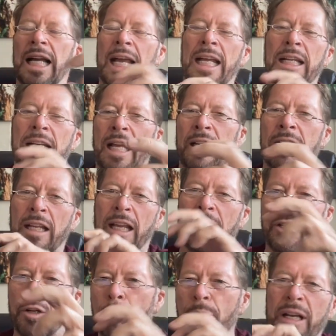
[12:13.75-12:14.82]

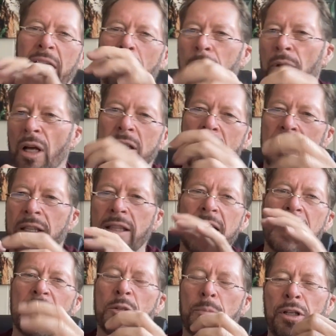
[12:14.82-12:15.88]
and you pick up lots of
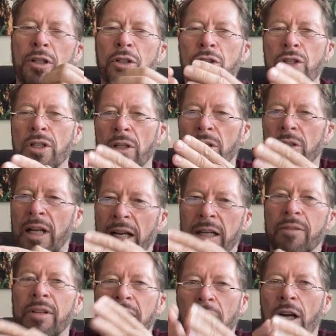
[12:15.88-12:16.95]
things, but you're still kind
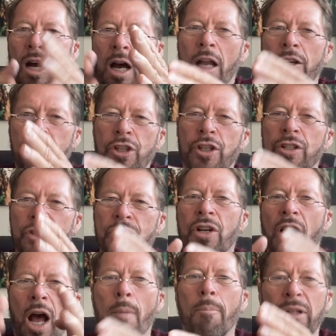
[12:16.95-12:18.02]
of in a conscious
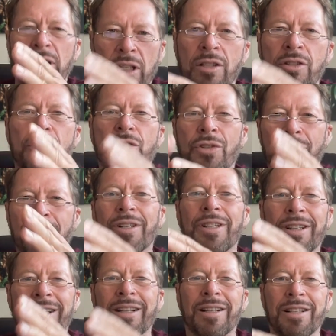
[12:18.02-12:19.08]
competence
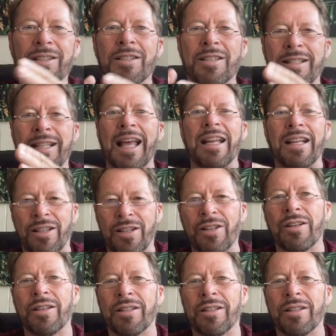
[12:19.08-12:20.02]
state.